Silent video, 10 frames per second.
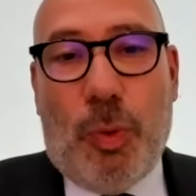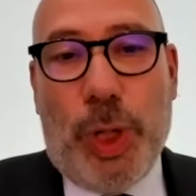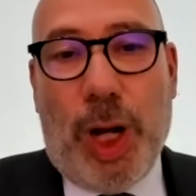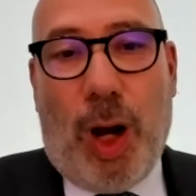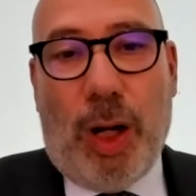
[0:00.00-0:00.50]

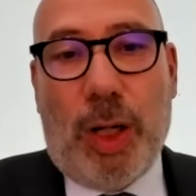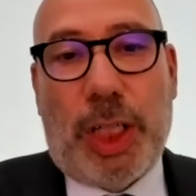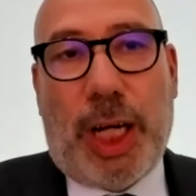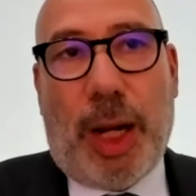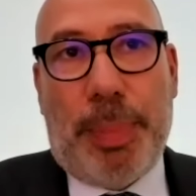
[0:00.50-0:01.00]
We
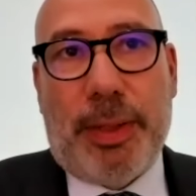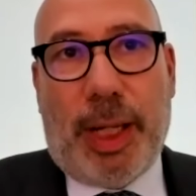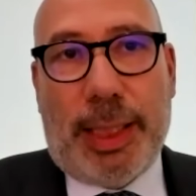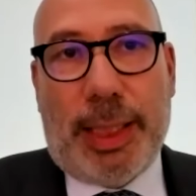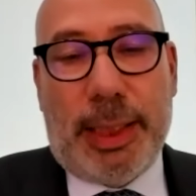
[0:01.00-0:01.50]
are
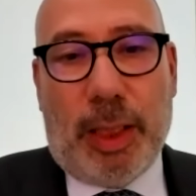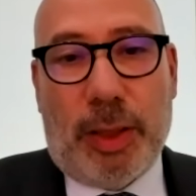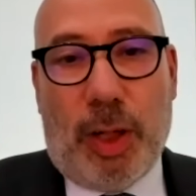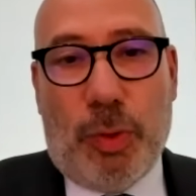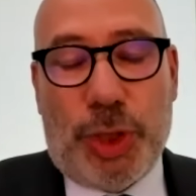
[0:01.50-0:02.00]
capitalizing
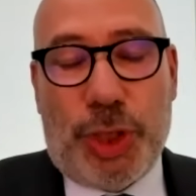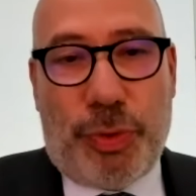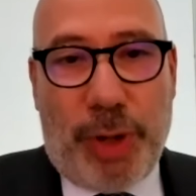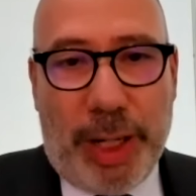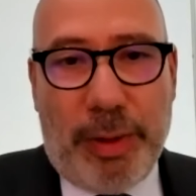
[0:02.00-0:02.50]
on our
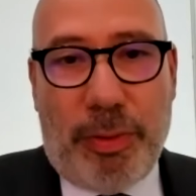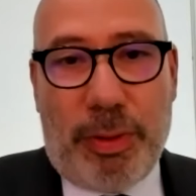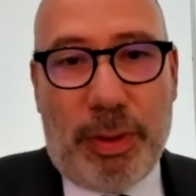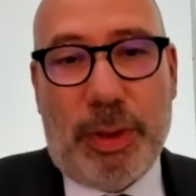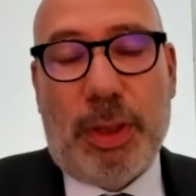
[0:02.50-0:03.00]

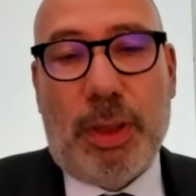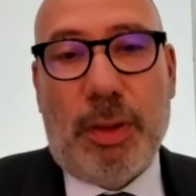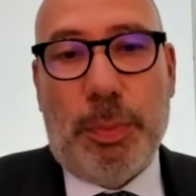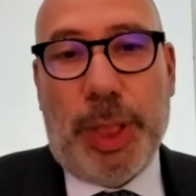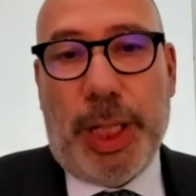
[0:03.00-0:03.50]
strengths,
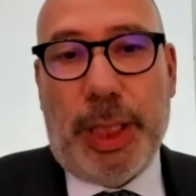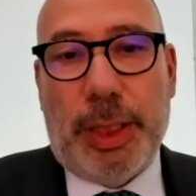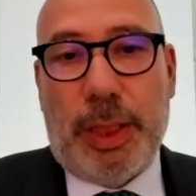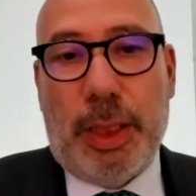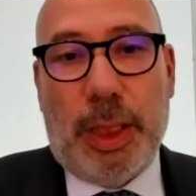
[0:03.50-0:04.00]

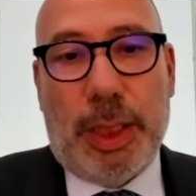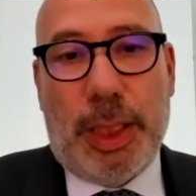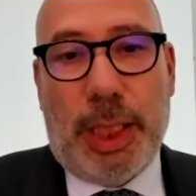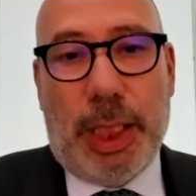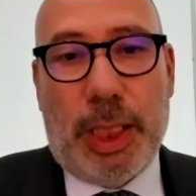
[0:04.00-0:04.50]
be it uh,
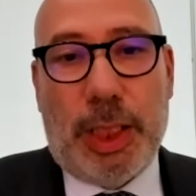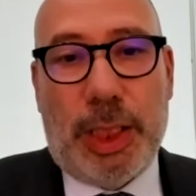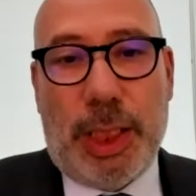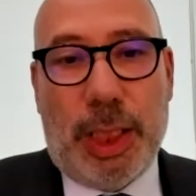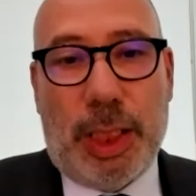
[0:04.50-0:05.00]
the, uh,
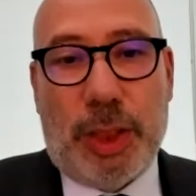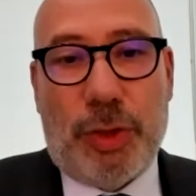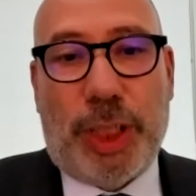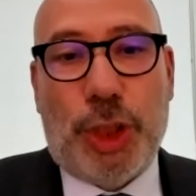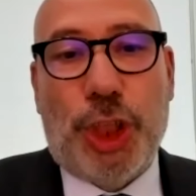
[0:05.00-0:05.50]
the uh,
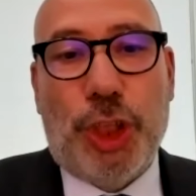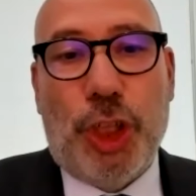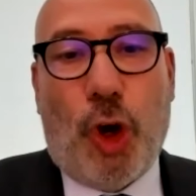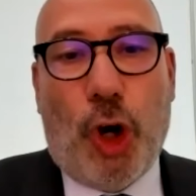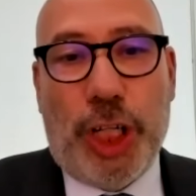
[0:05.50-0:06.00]

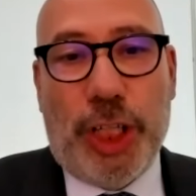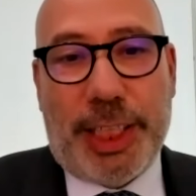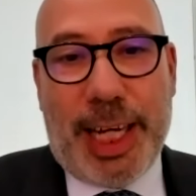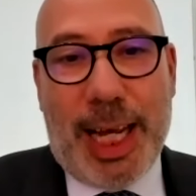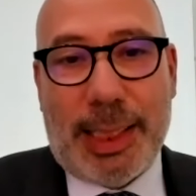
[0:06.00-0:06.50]
traditional oil
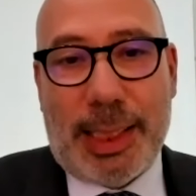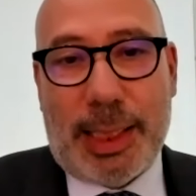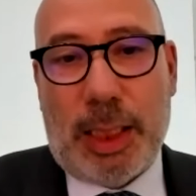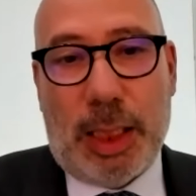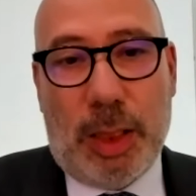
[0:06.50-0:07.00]
and
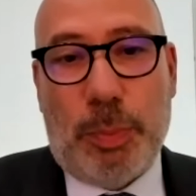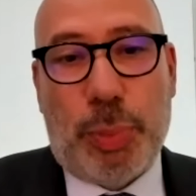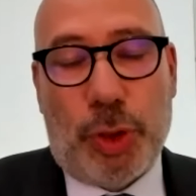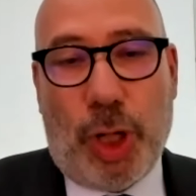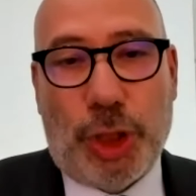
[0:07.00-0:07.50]
gas uh,
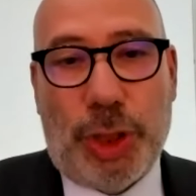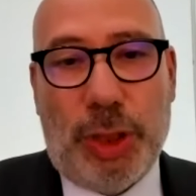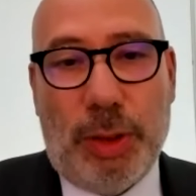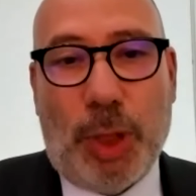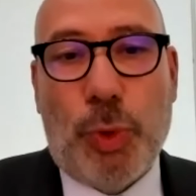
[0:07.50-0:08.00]

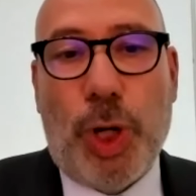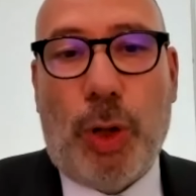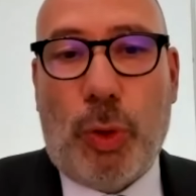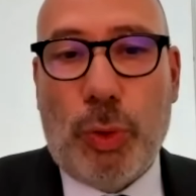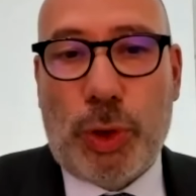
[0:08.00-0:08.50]
production, but we
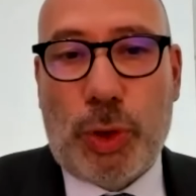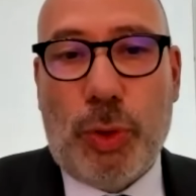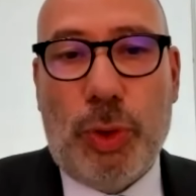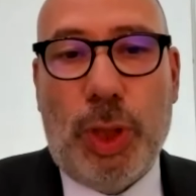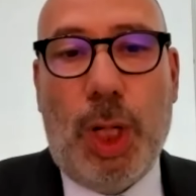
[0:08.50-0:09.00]
are
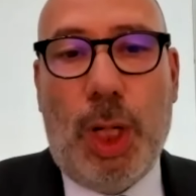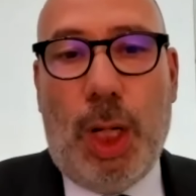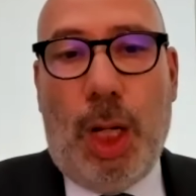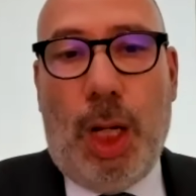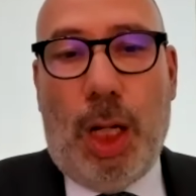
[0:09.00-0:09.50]
also
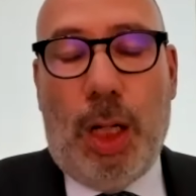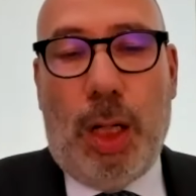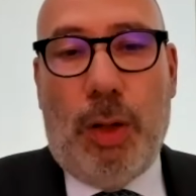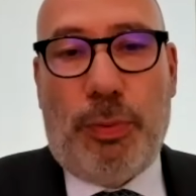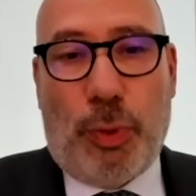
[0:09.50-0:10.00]

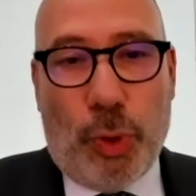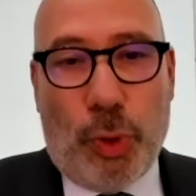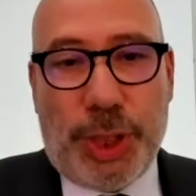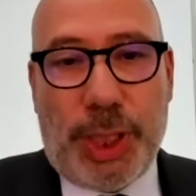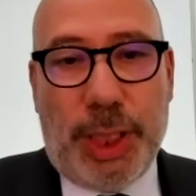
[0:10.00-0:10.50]
uh,
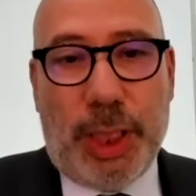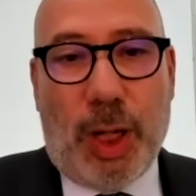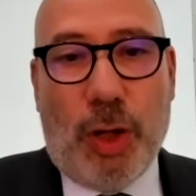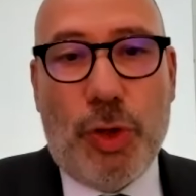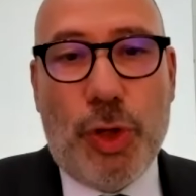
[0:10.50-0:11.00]
focusing
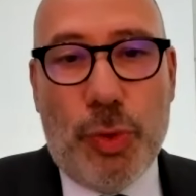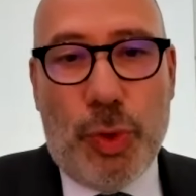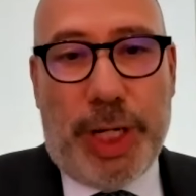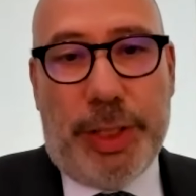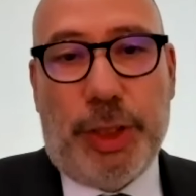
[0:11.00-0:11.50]
on
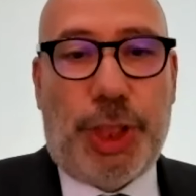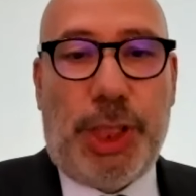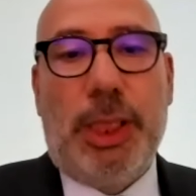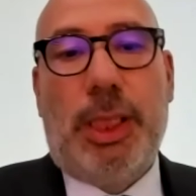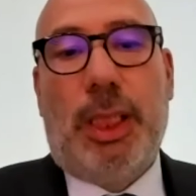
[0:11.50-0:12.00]
new
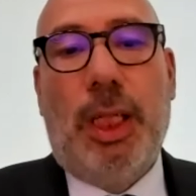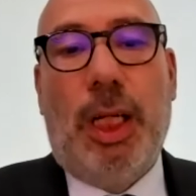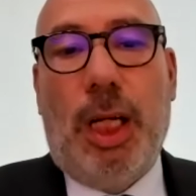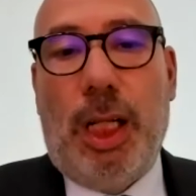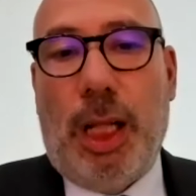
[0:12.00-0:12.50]
energies
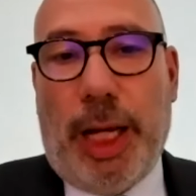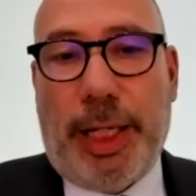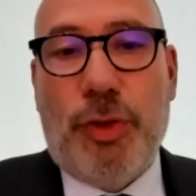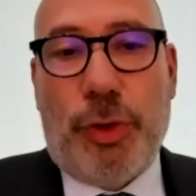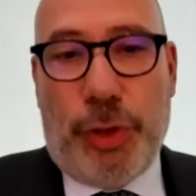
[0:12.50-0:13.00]

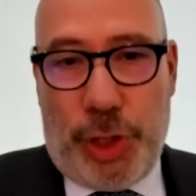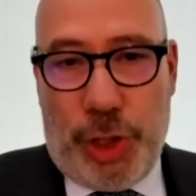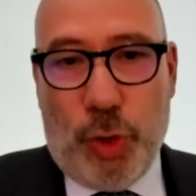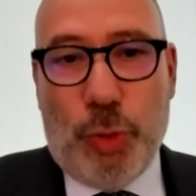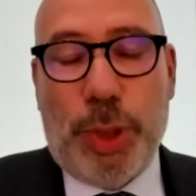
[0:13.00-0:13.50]
like the
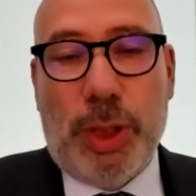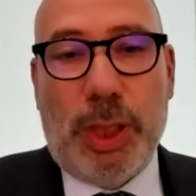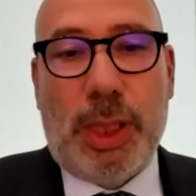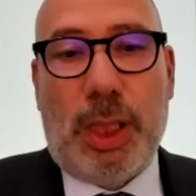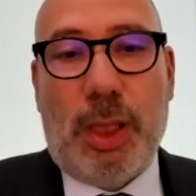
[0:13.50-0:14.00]

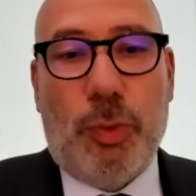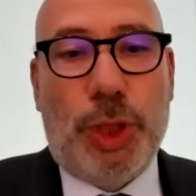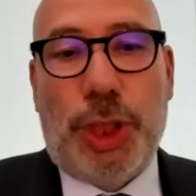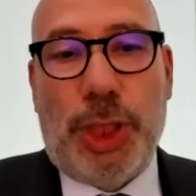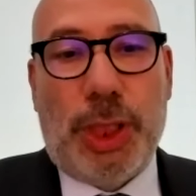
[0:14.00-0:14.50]
renewables,
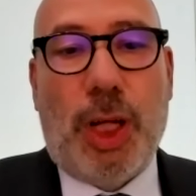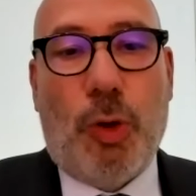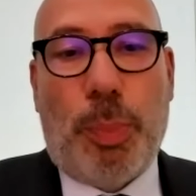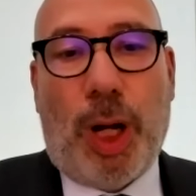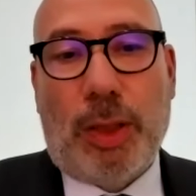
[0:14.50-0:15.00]
which is
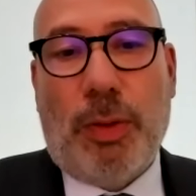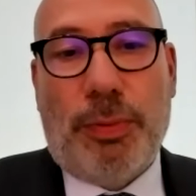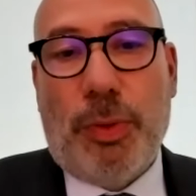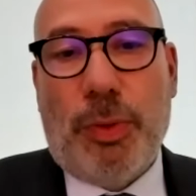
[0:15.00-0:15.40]
now part of